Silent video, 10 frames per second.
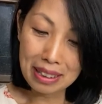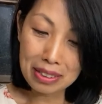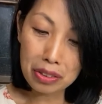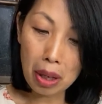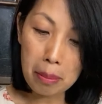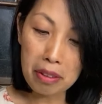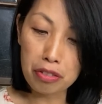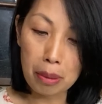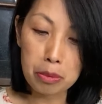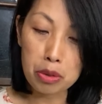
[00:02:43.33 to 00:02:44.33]
stop it
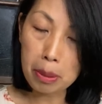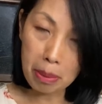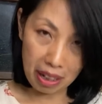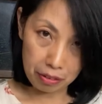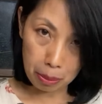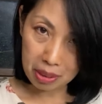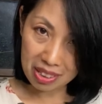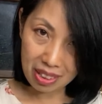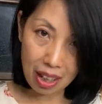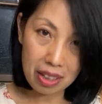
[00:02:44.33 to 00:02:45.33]
from dripping from the
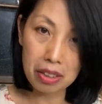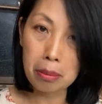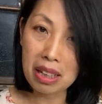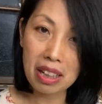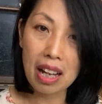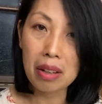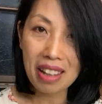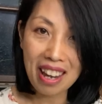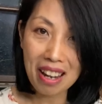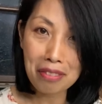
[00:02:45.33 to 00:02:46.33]
side. No matter how
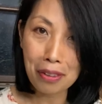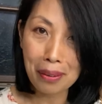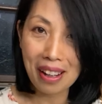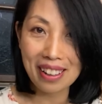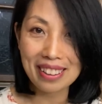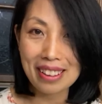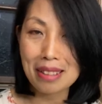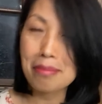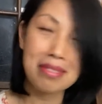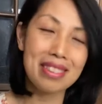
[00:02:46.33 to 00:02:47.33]
careful I
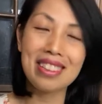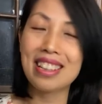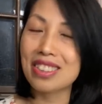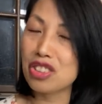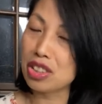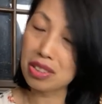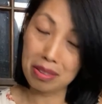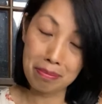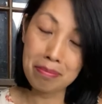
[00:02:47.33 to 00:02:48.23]
am, it just